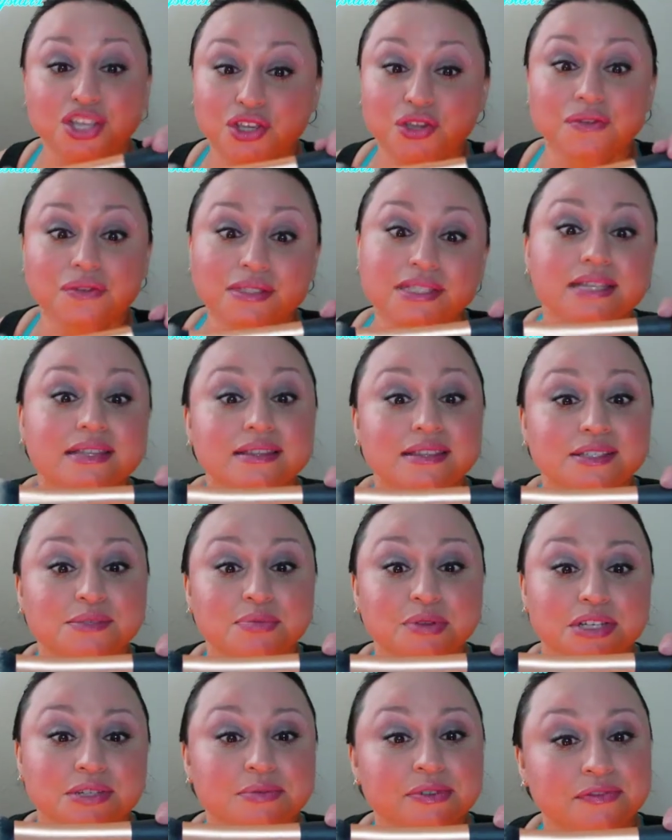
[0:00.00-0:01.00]
You've seen this
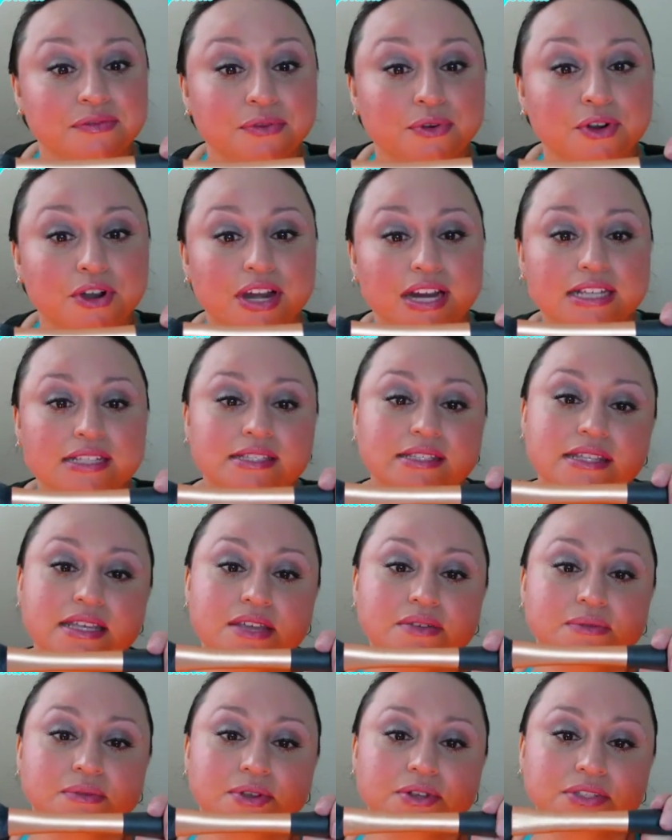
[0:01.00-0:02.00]
brush before. It's
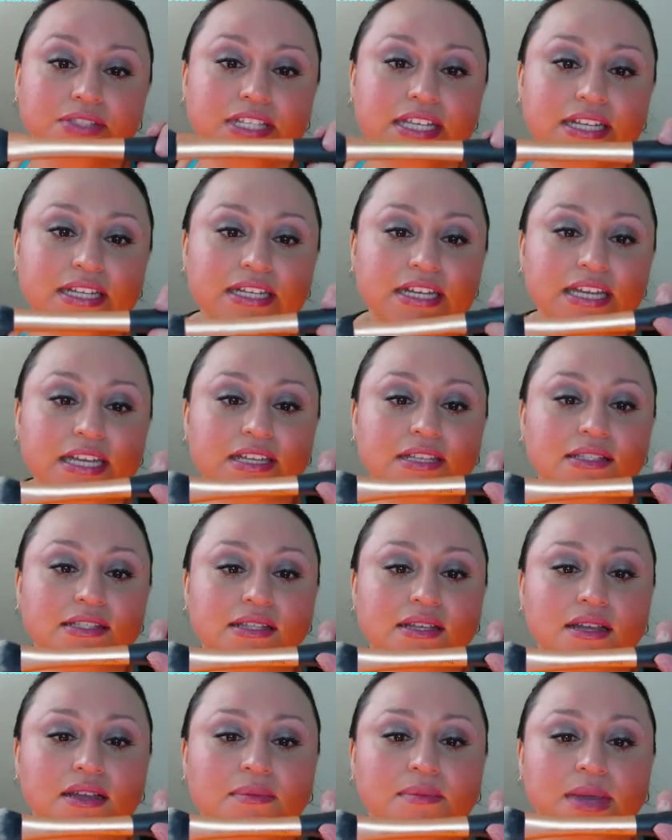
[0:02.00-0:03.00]
the Real Techniques
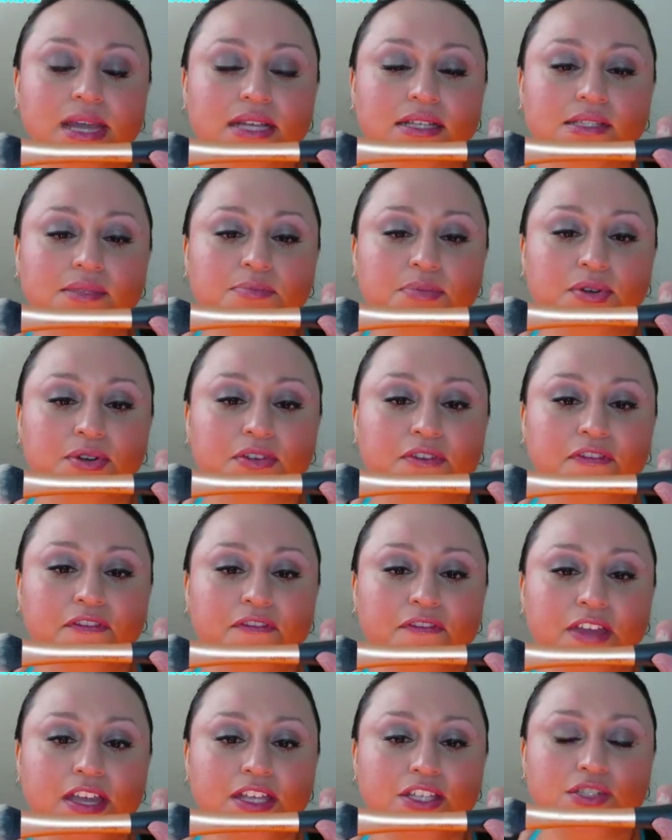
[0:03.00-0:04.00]
Expert
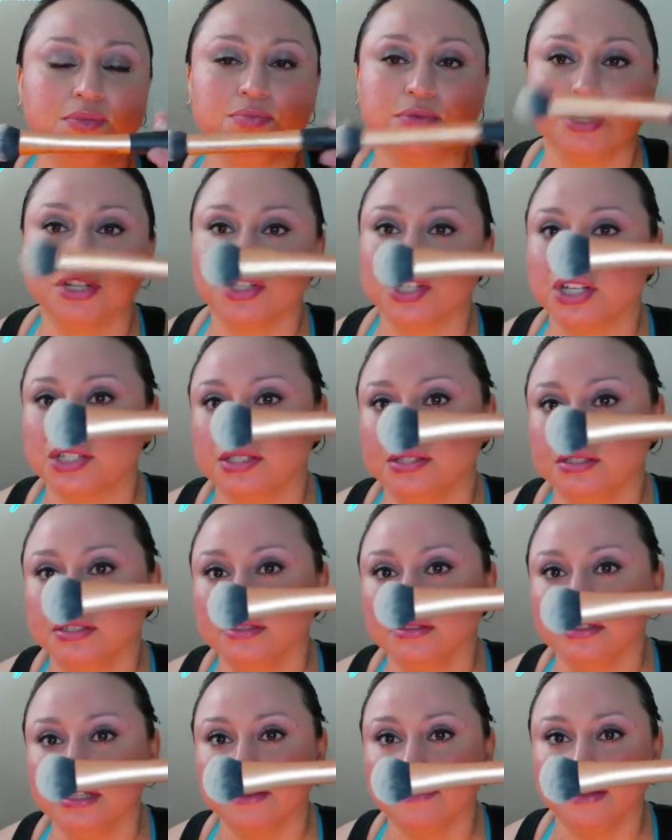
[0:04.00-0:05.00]
Face Brush.
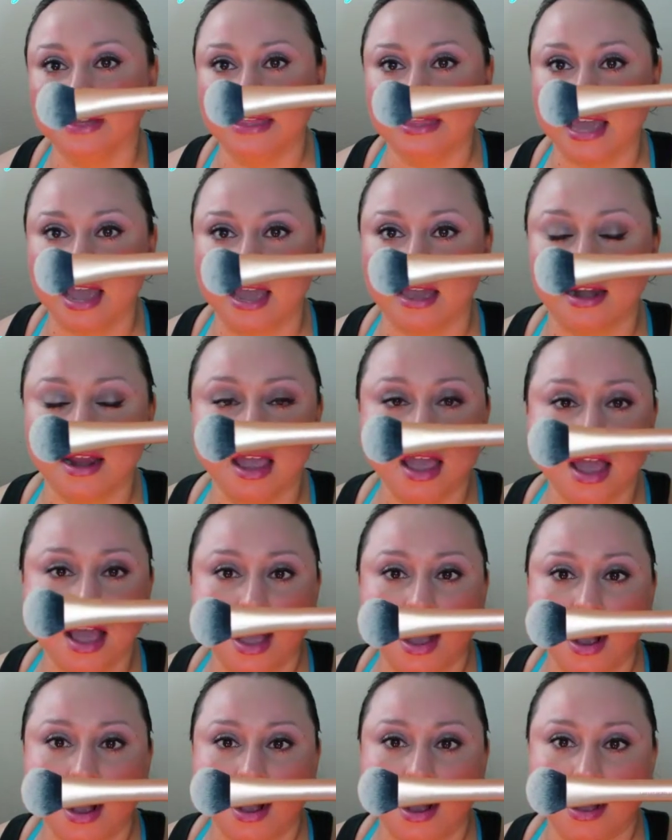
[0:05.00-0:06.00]
Still loving that.
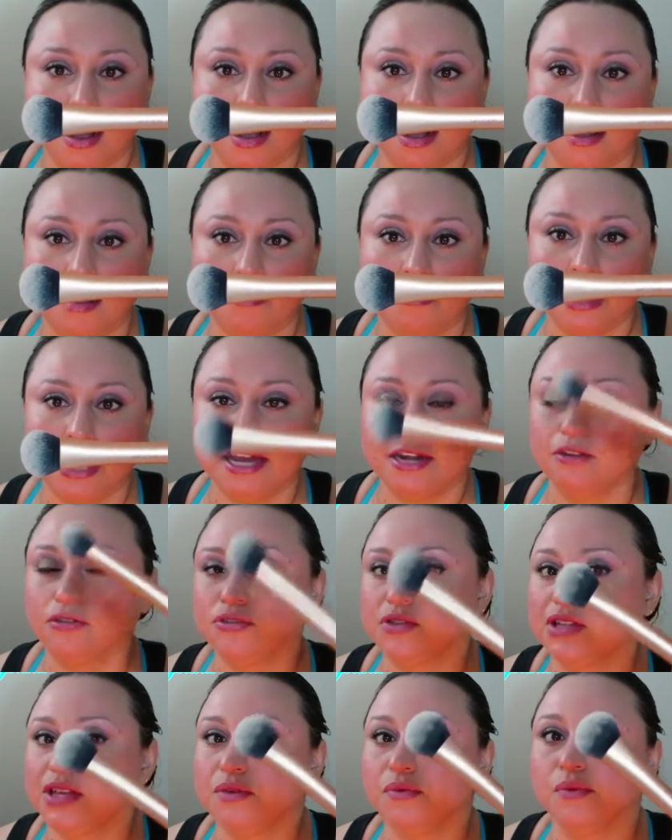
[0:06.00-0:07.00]
I
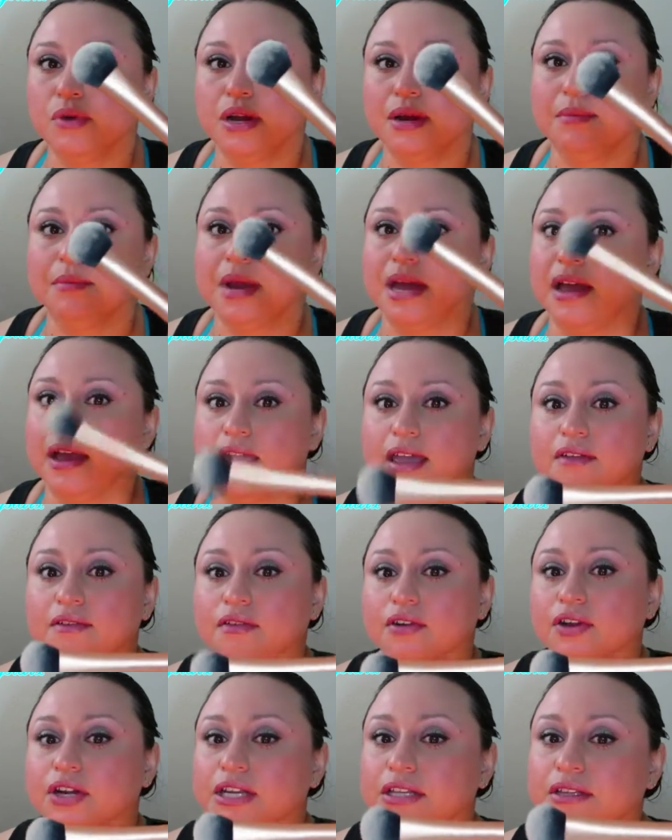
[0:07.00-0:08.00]
don't see when I'm not
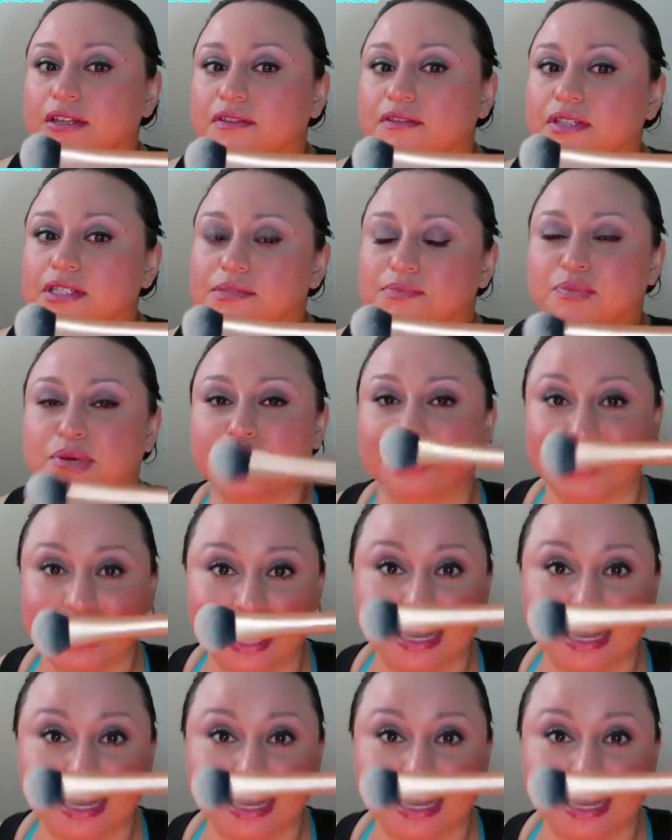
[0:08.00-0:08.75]
ever gonna love this brush.